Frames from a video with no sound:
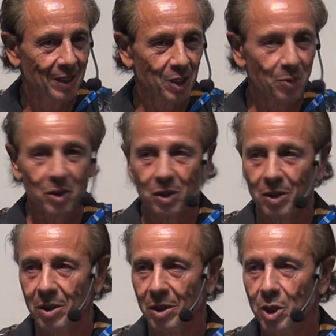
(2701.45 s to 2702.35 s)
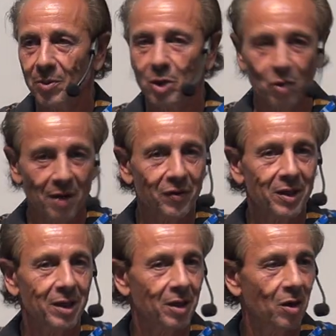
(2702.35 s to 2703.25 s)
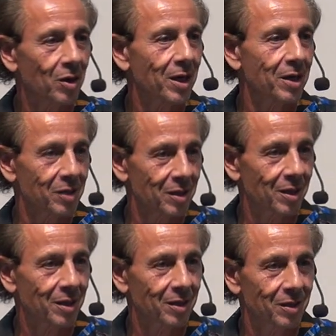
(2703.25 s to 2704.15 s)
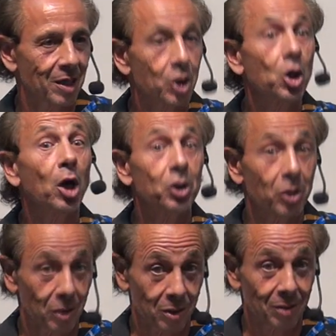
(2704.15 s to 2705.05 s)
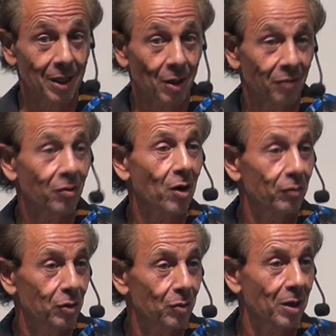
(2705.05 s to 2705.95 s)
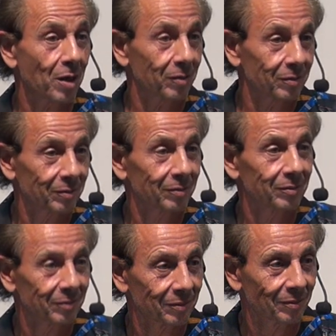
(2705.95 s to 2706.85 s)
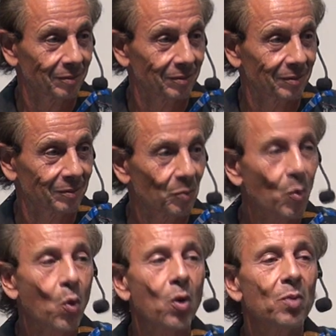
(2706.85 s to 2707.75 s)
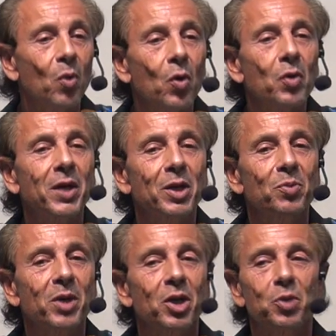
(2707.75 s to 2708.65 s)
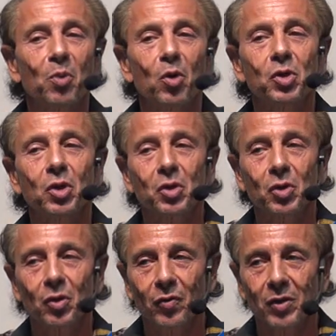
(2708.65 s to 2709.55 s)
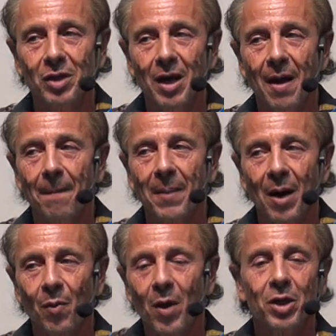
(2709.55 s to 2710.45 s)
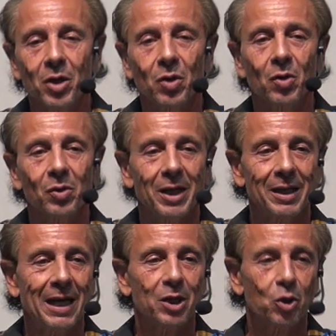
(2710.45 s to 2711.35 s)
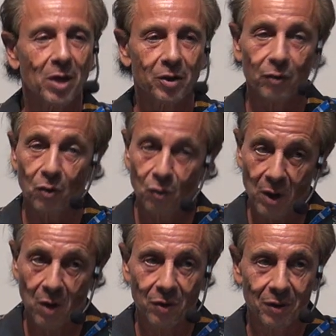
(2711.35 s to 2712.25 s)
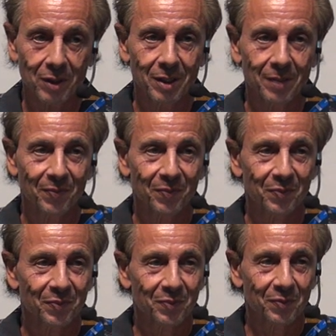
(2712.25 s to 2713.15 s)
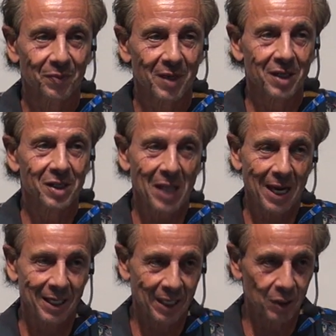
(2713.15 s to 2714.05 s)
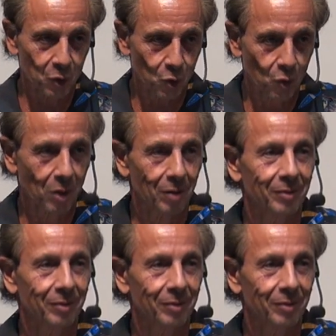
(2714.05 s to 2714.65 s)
Especially in the human trafficking and all kinds of things. Judges that are involved too now. More and more things will be exposed to the surface. But I want you to know that transfer of wealth is lying at the door.